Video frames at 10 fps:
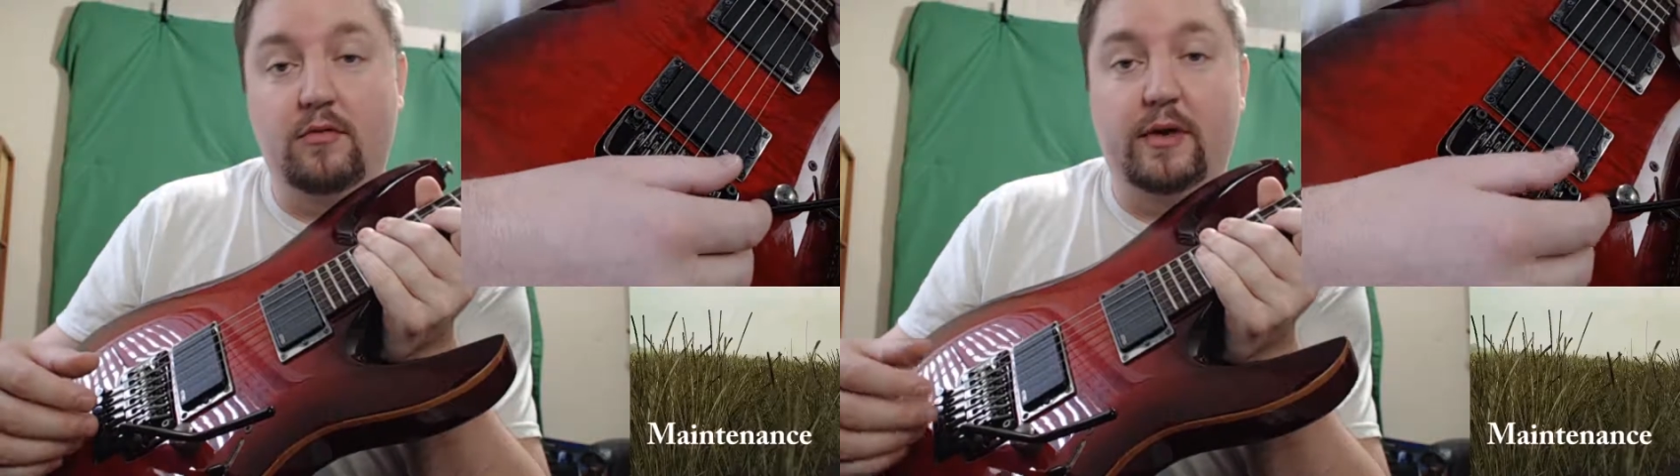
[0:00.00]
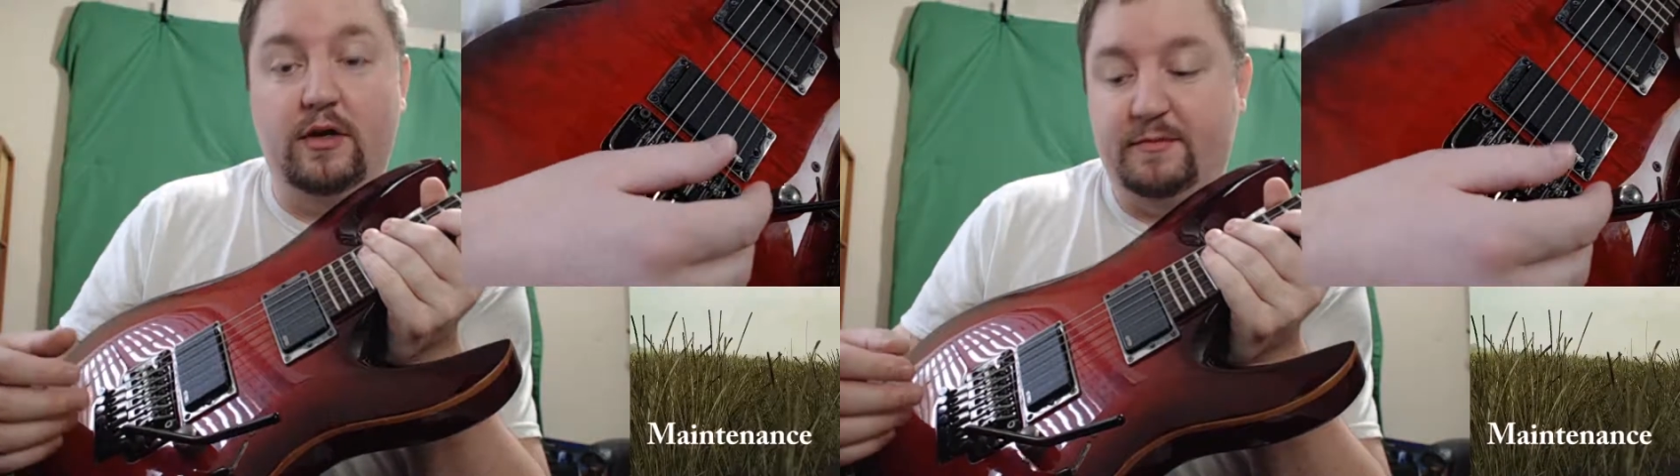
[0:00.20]

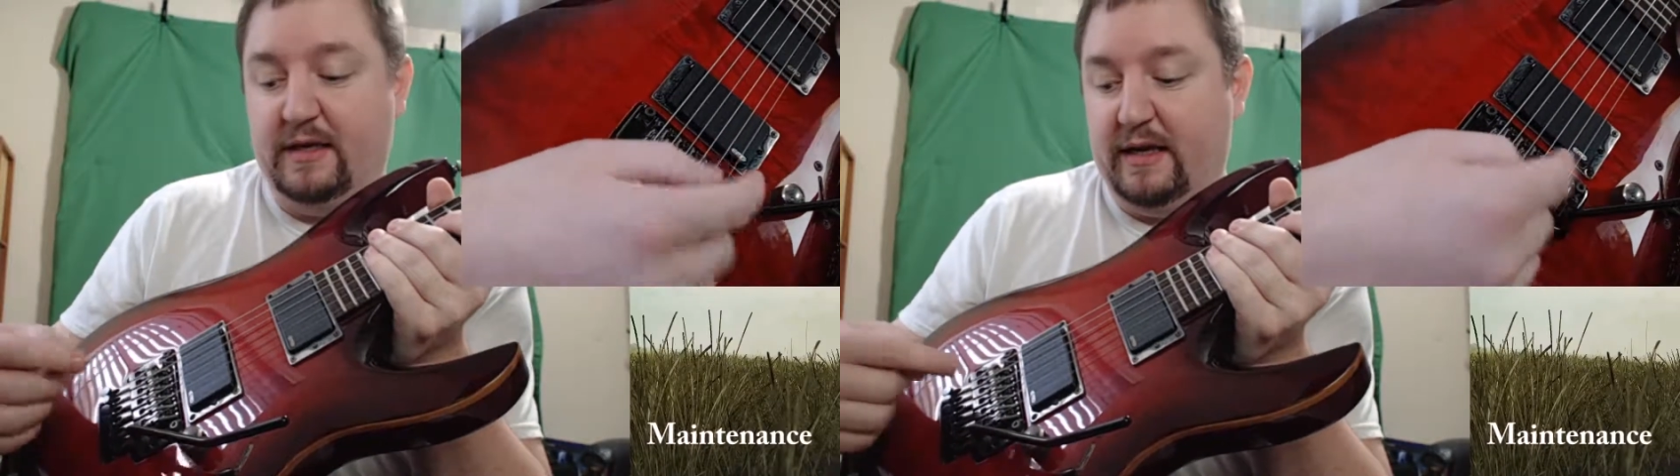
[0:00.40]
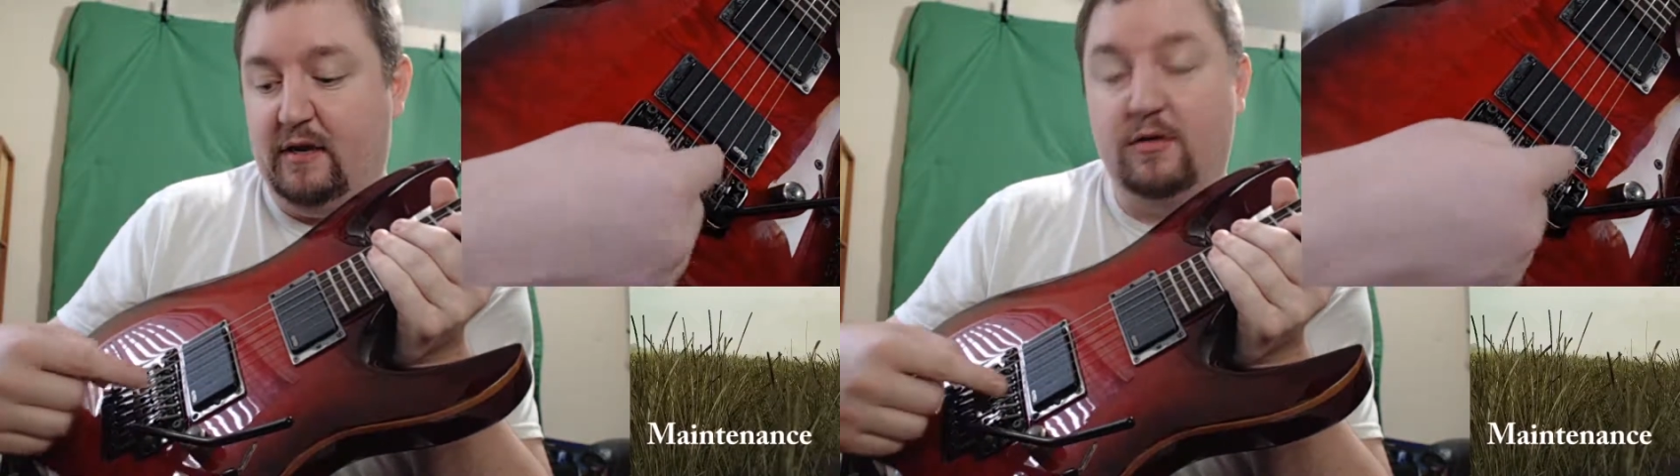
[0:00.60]
Well, it's
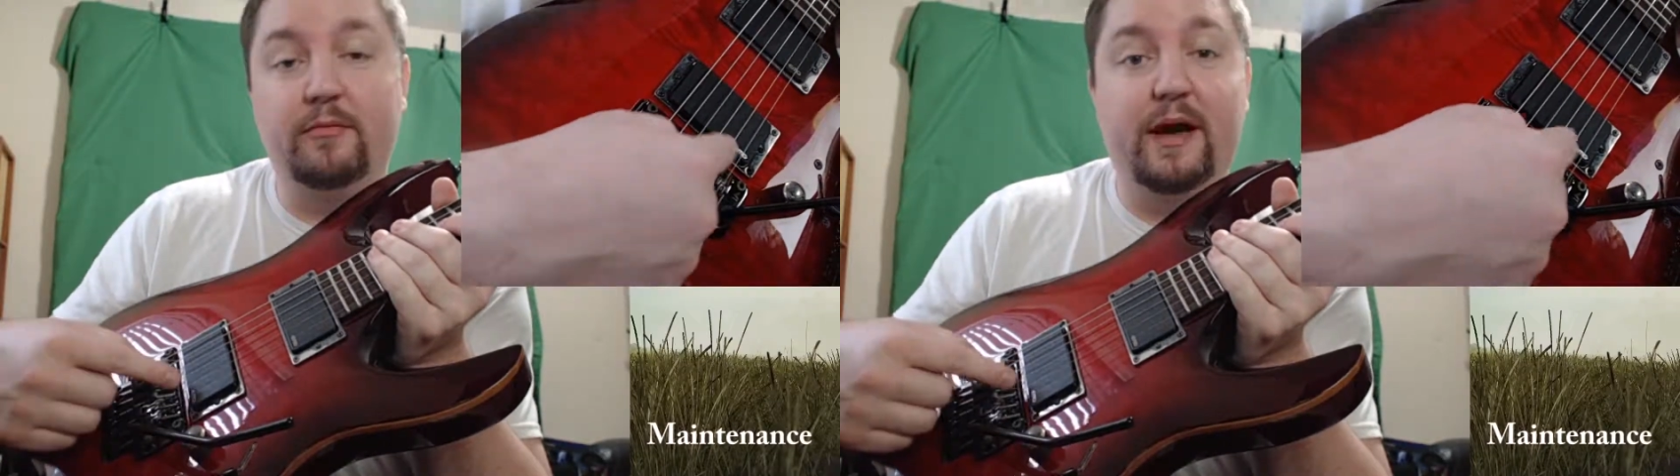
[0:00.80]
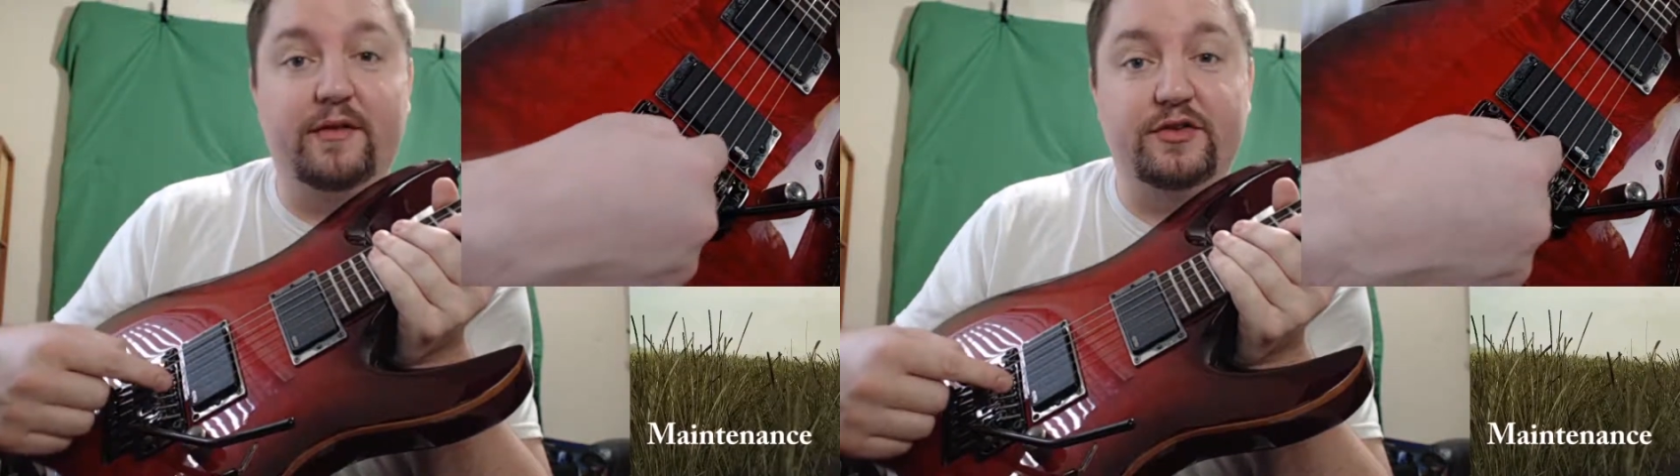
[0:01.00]
being held on
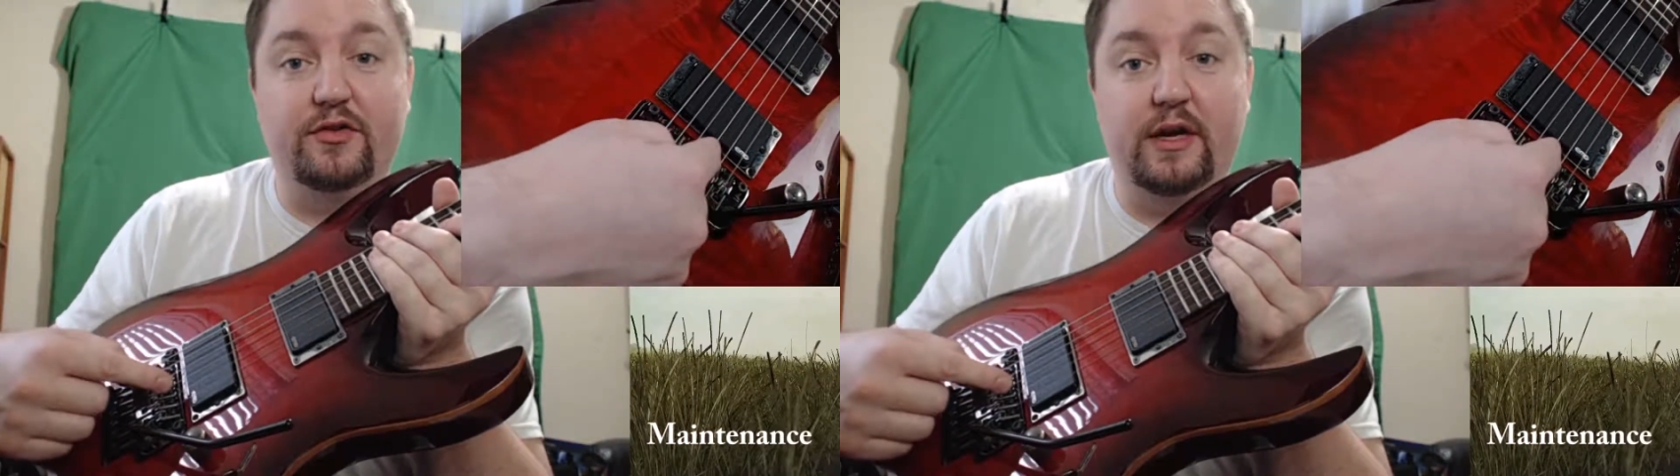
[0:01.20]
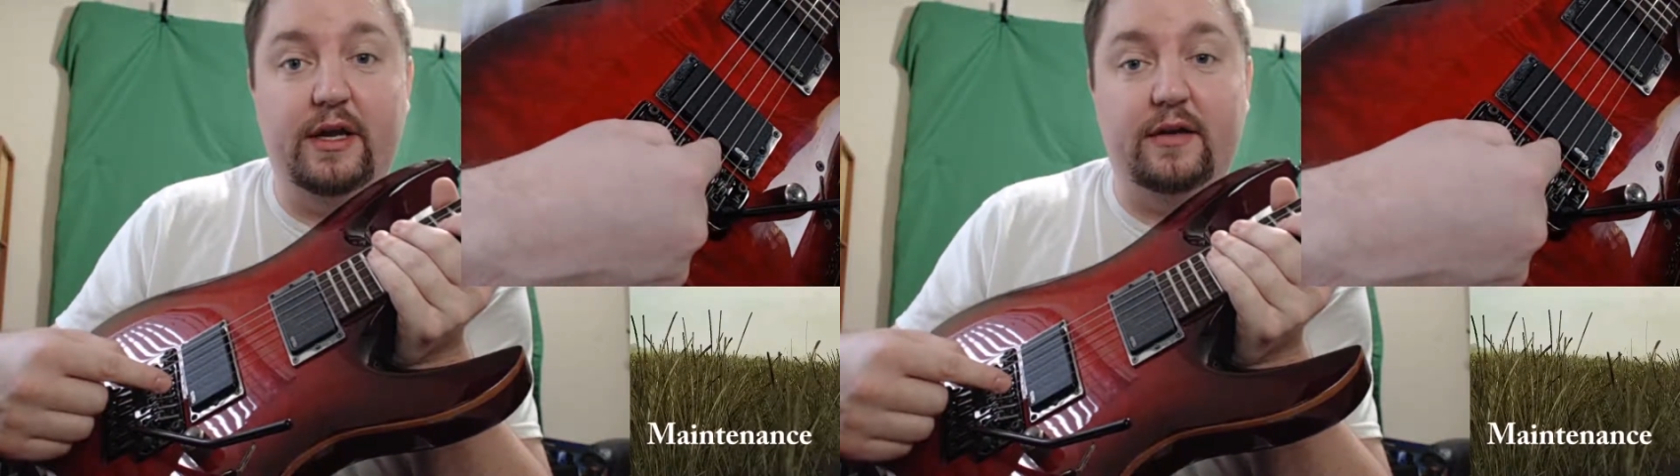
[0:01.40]
by the
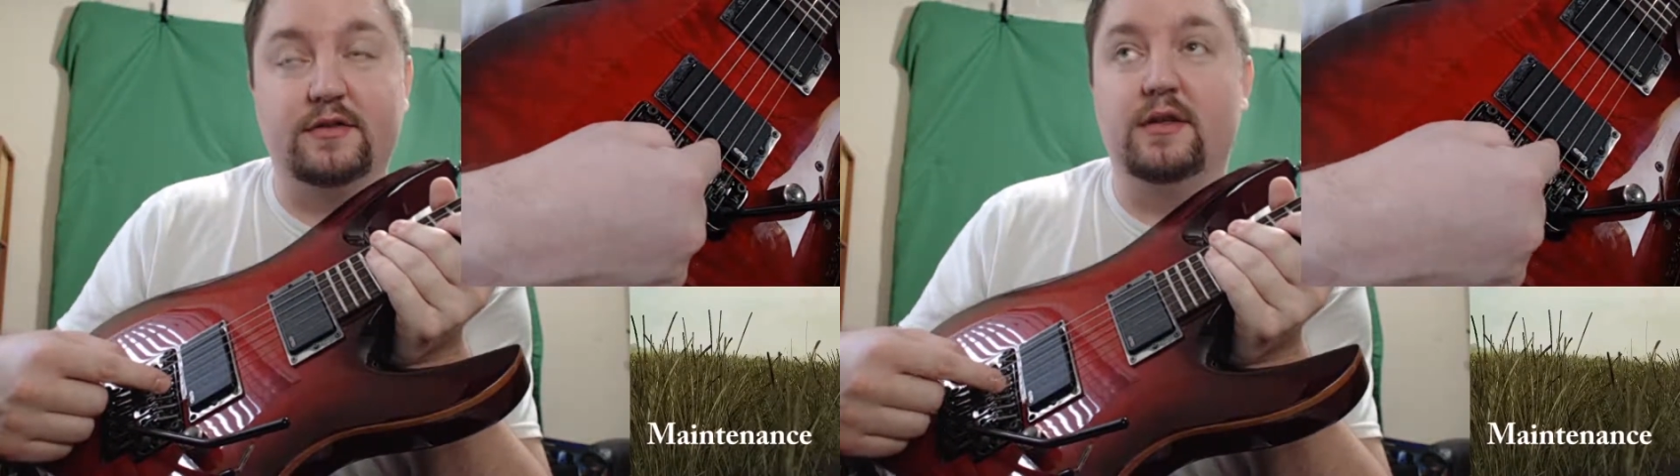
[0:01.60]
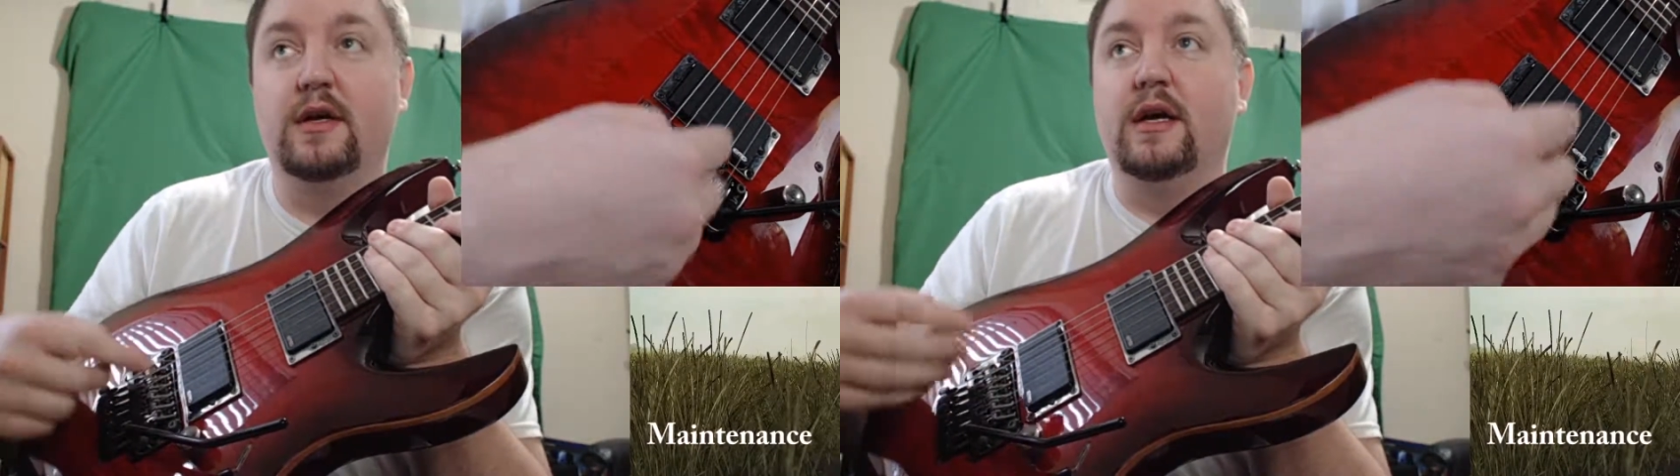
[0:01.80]
strings.